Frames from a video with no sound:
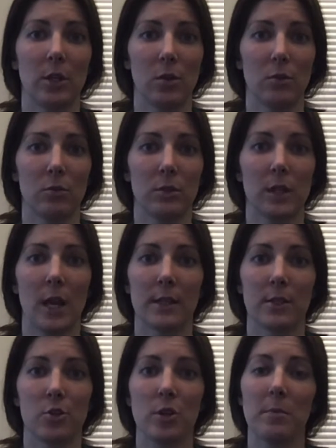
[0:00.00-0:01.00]
used as a
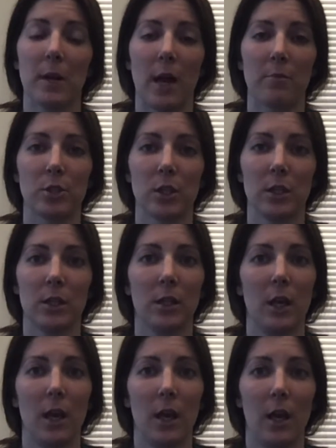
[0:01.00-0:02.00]
treatment option.
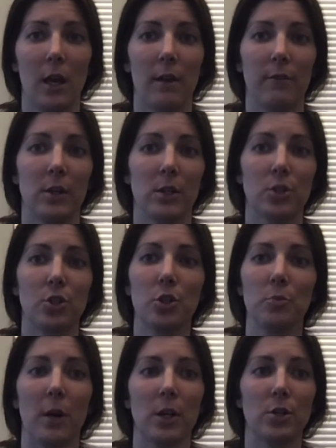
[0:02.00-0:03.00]
If there is too
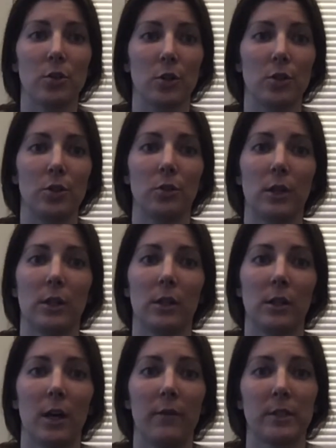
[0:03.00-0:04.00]
much or too
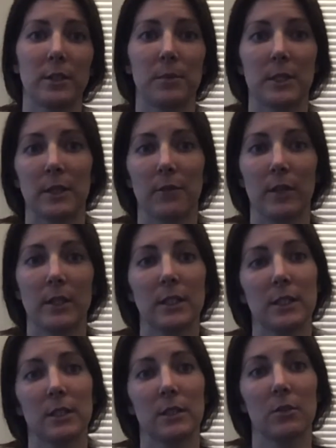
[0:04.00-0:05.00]
little of a specific
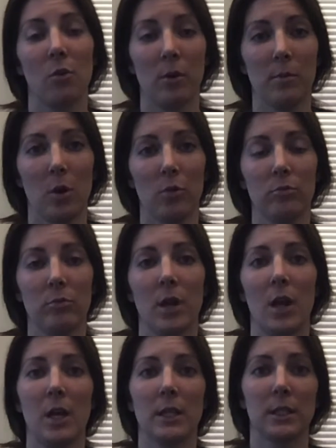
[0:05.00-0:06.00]
hormone,
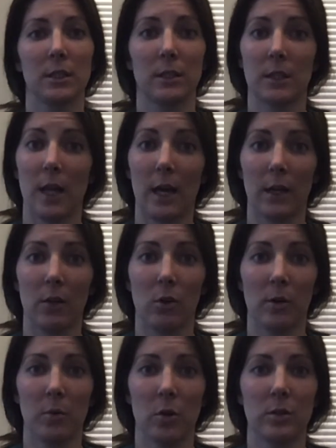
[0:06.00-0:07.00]
synthetic
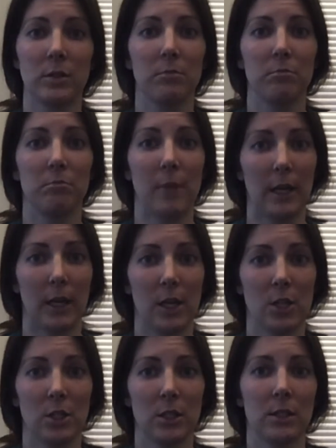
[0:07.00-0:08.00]
hormones,
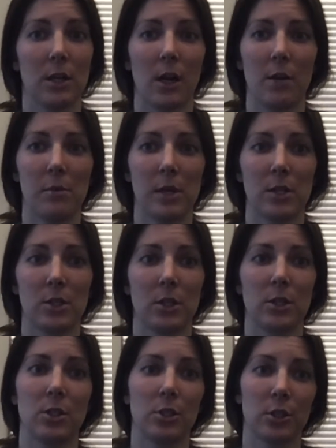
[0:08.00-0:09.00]
medications are
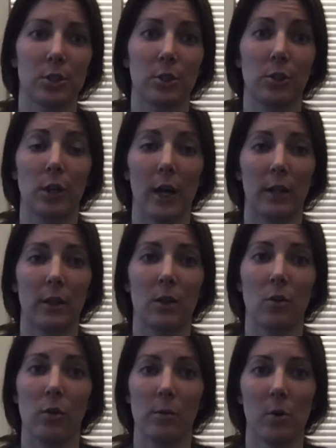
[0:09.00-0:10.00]
administered to correct the
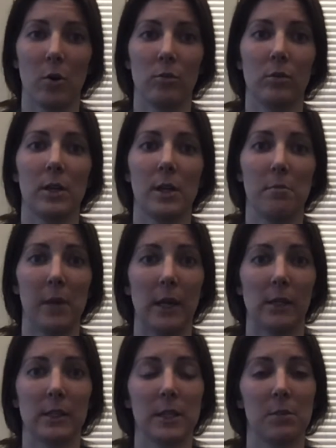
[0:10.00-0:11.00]
hormone
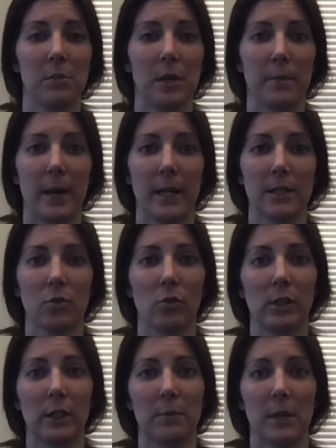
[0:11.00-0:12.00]
imbalance and minimize or
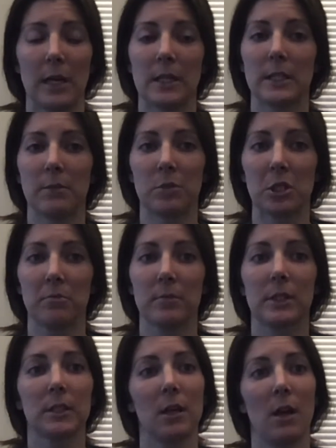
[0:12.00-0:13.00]
eliminate symptoms.